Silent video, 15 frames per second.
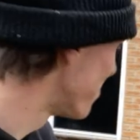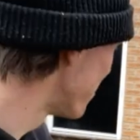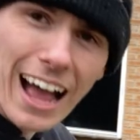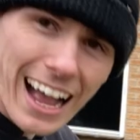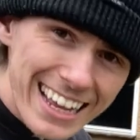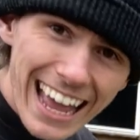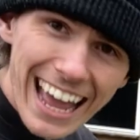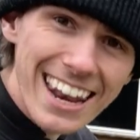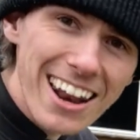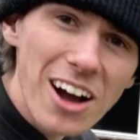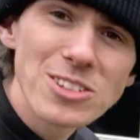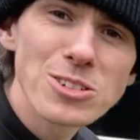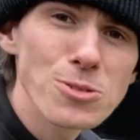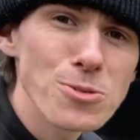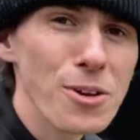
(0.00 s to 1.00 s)
Again, I
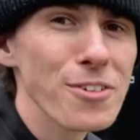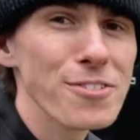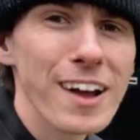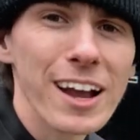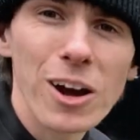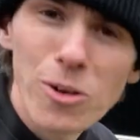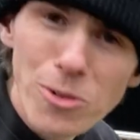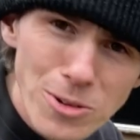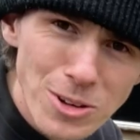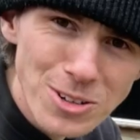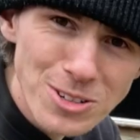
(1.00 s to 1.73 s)
just want to thank all you